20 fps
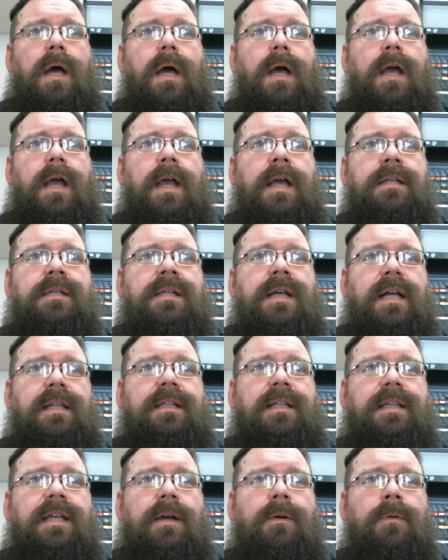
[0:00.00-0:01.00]
It's not
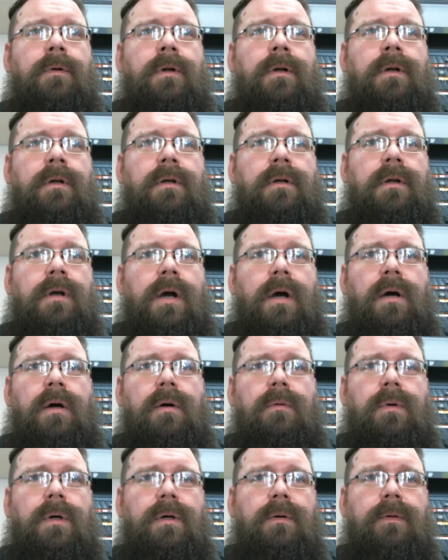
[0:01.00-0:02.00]
that they were,
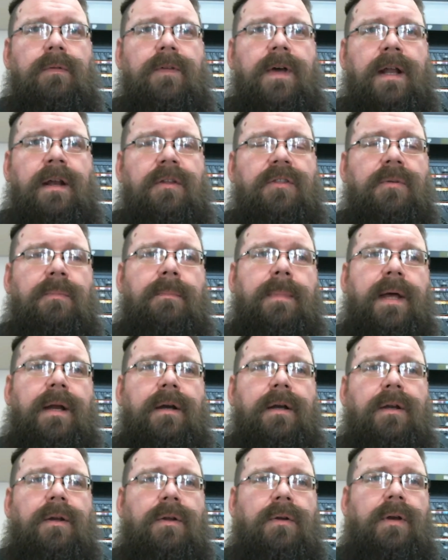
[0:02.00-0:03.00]
oh, well, we've got nothing better
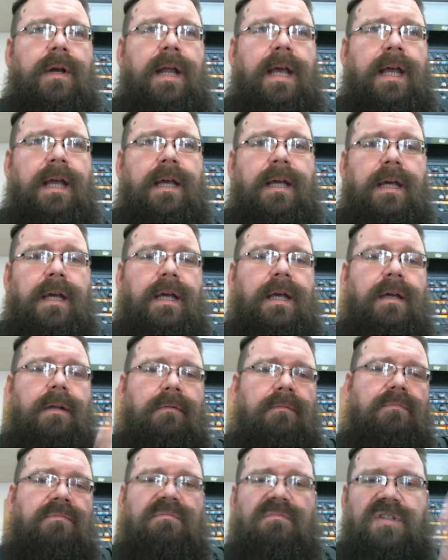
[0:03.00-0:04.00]
to do today,
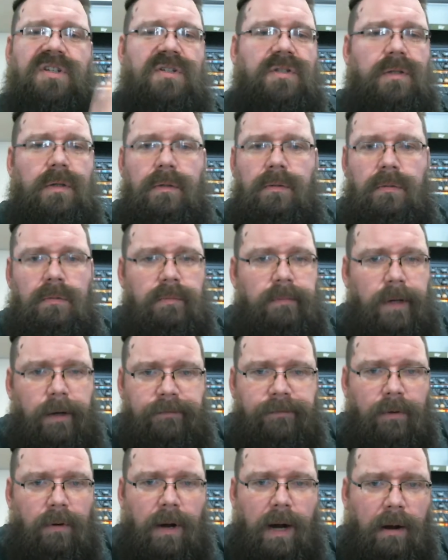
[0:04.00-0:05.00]
just do a
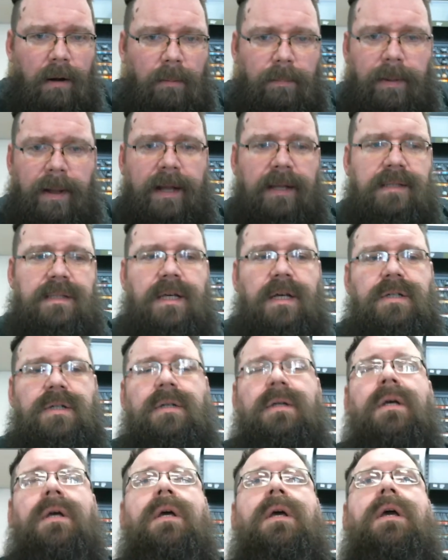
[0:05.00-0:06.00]
4-hour paint session.
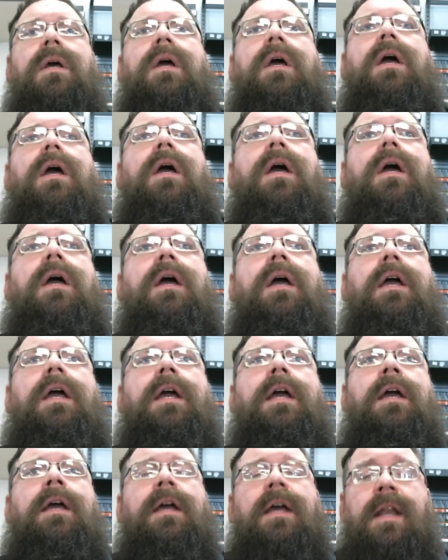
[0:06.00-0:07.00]

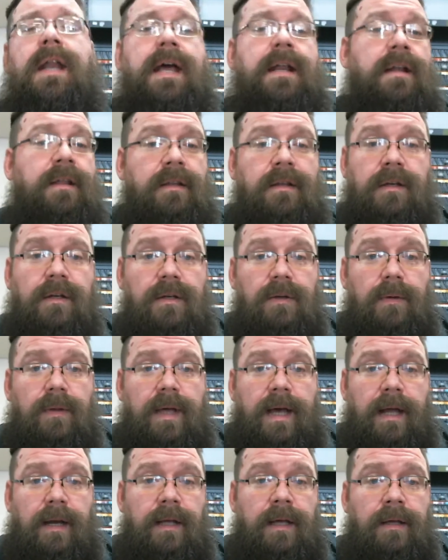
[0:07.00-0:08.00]
It had nothing to do with
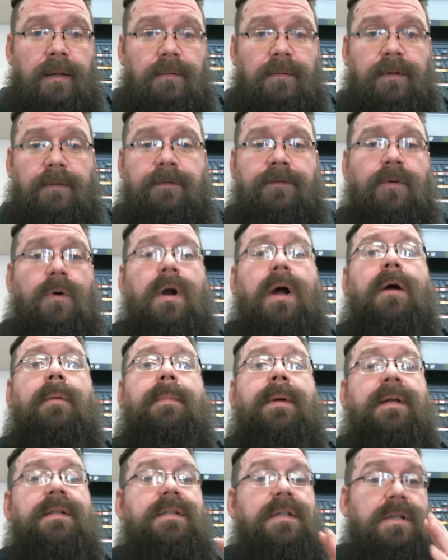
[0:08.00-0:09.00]
that. The 4-hour
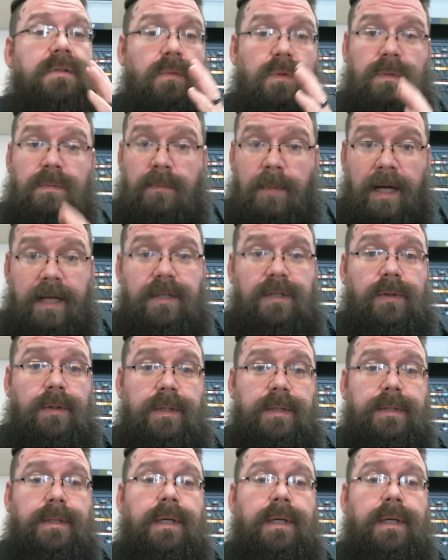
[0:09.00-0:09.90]
paint session was my choice.